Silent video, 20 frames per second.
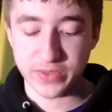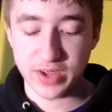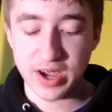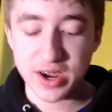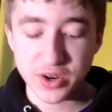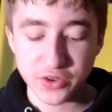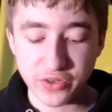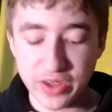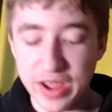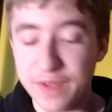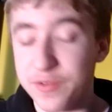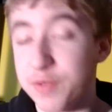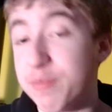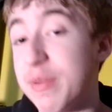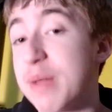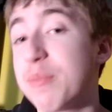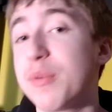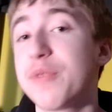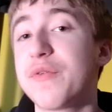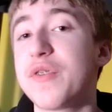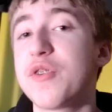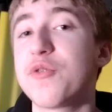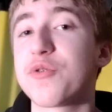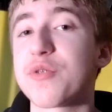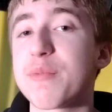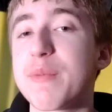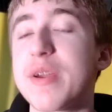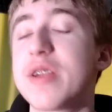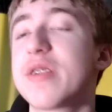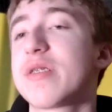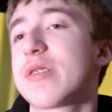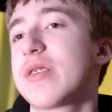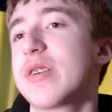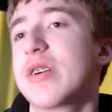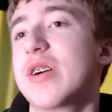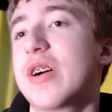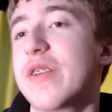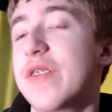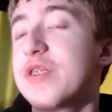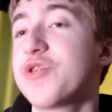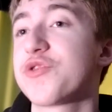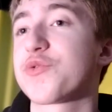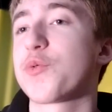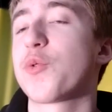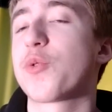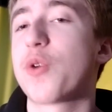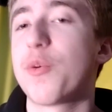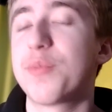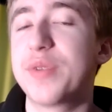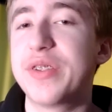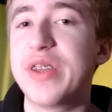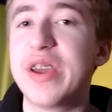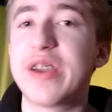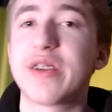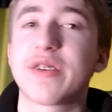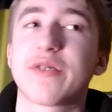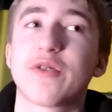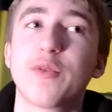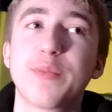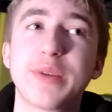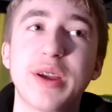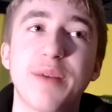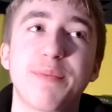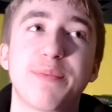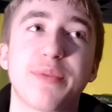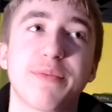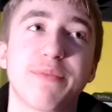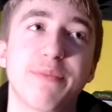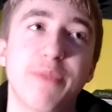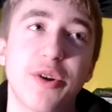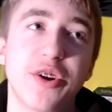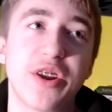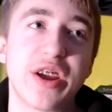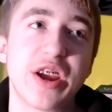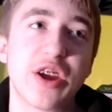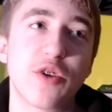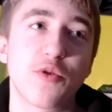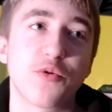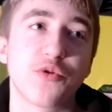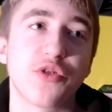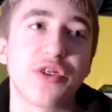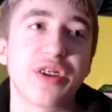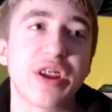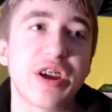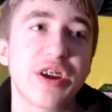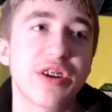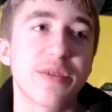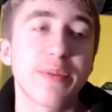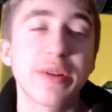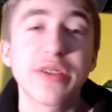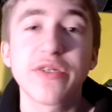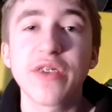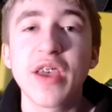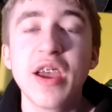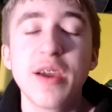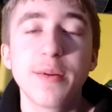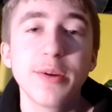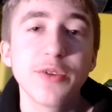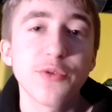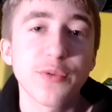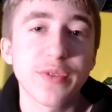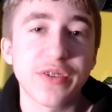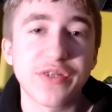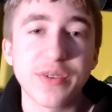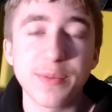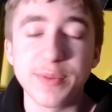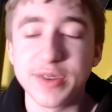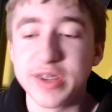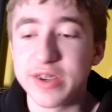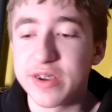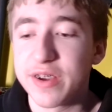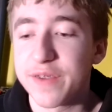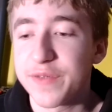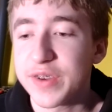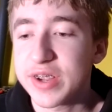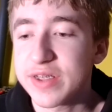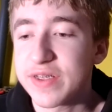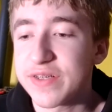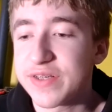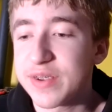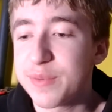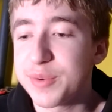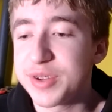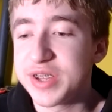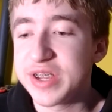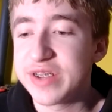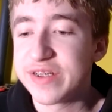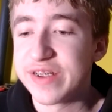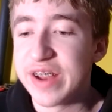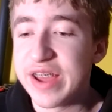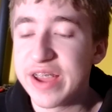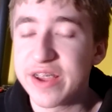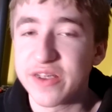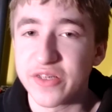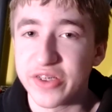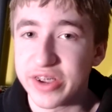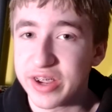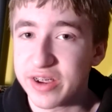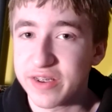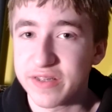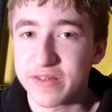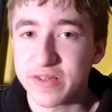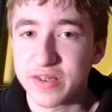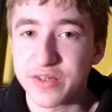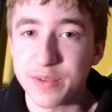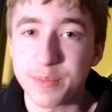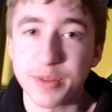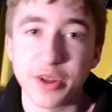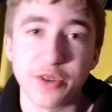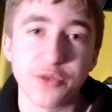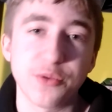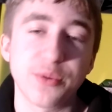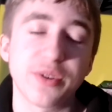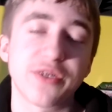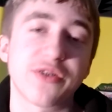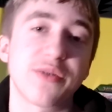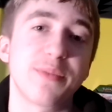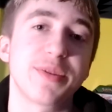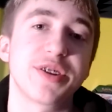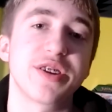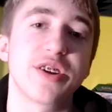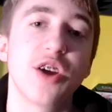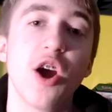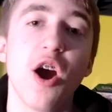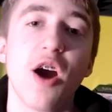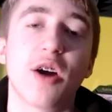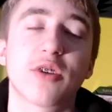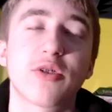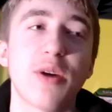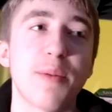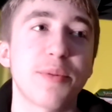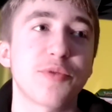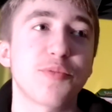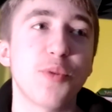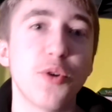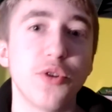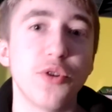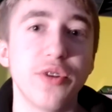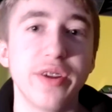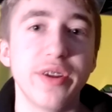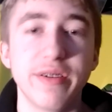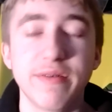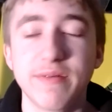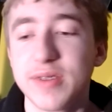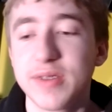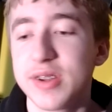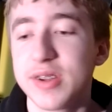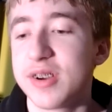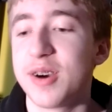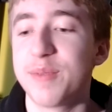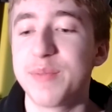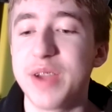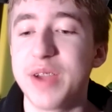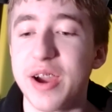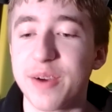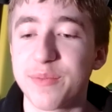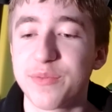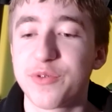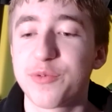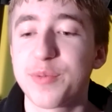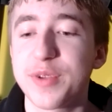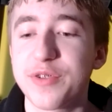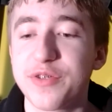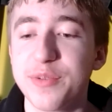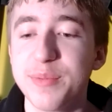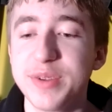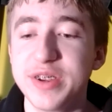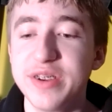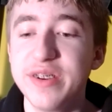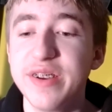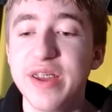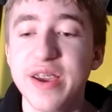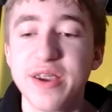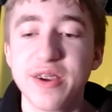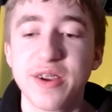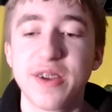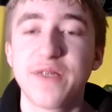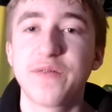I actually have some Beyblade videos I made. They just won't go up today. They'll be up Monday or Sunday. Depends. Depends on the C B T. If I get the C B T today, like, because I plan on doing a C B T. Oh, crap, I spoiled it. Um, yeah, C B T today.